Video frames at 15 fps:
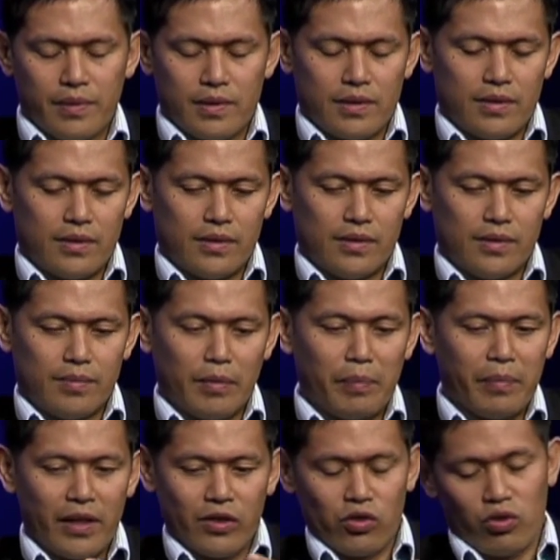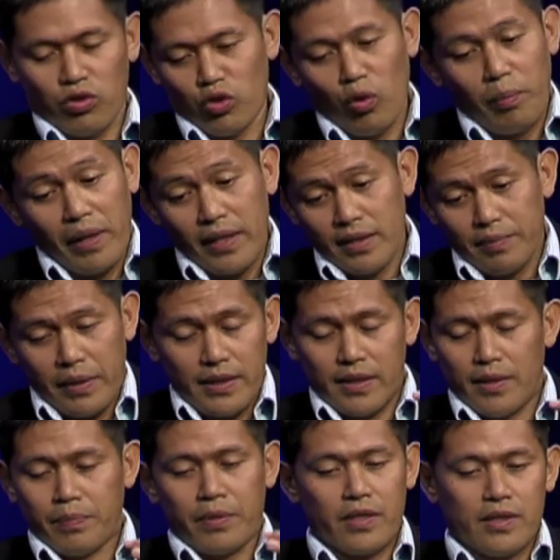my mentors, or mainly
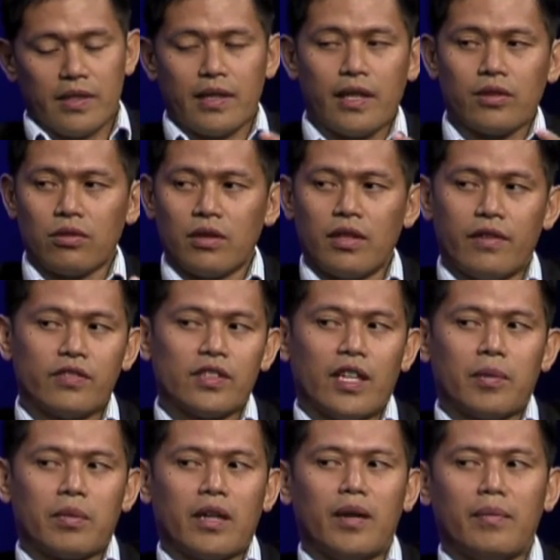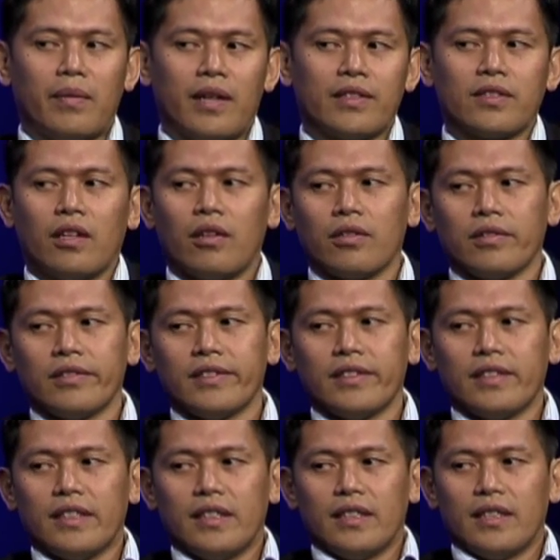basically the person I do love, is Abraham Maslow.
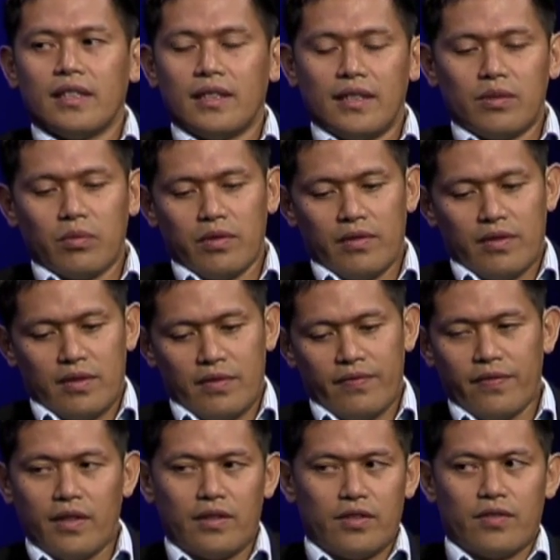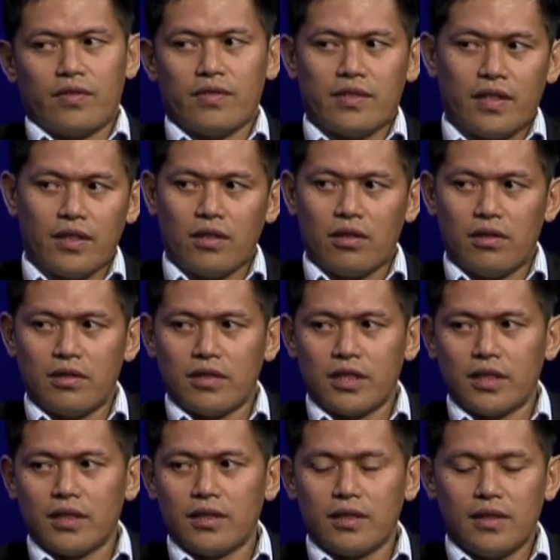He's one of the founders of
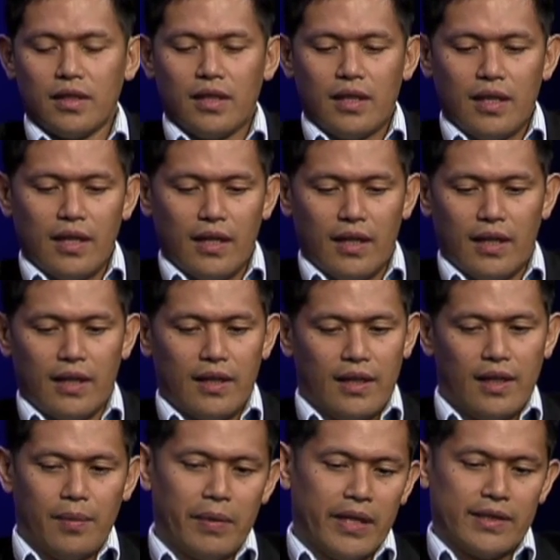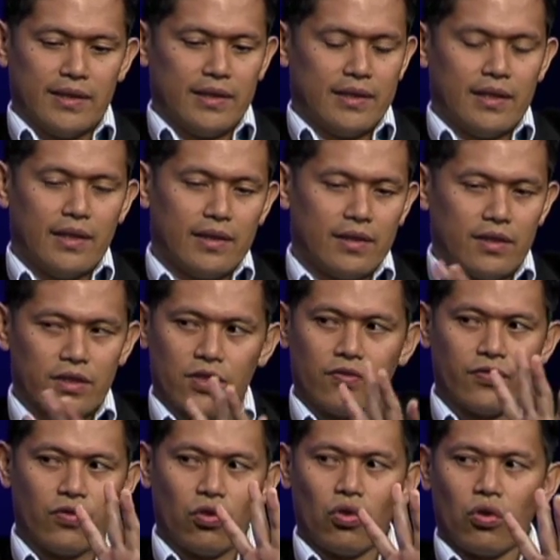psychology, and he basically said that there's
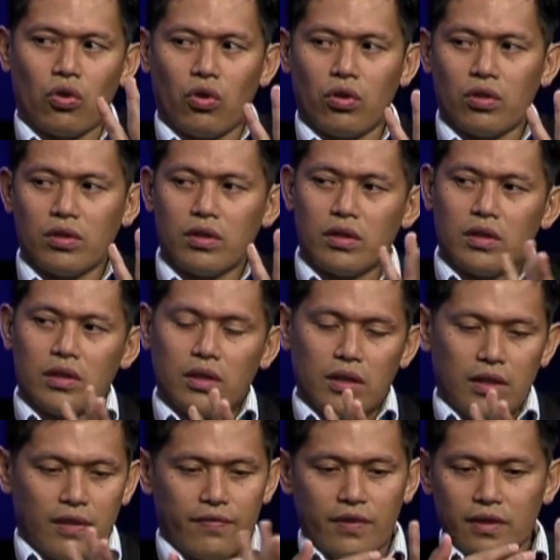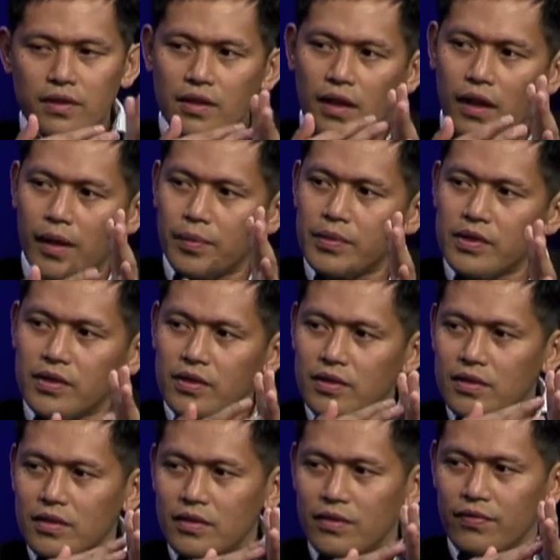4 different types
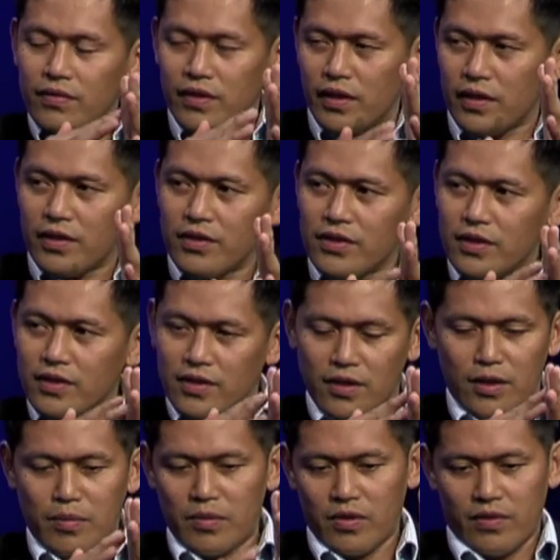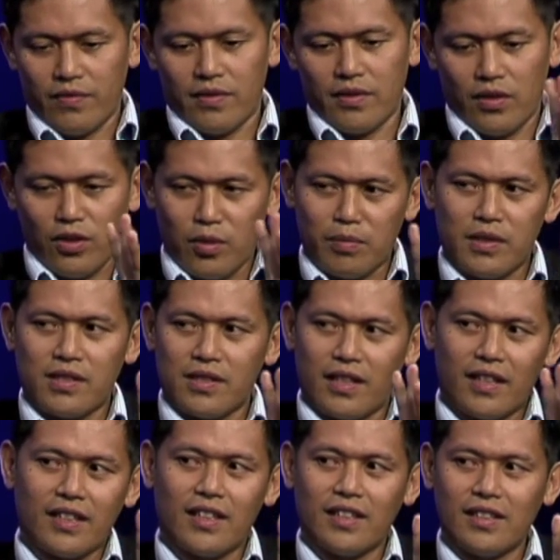of layers in terms of the human
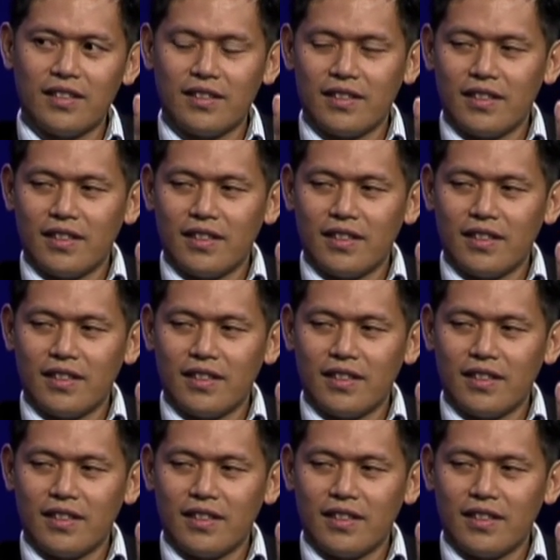psyche.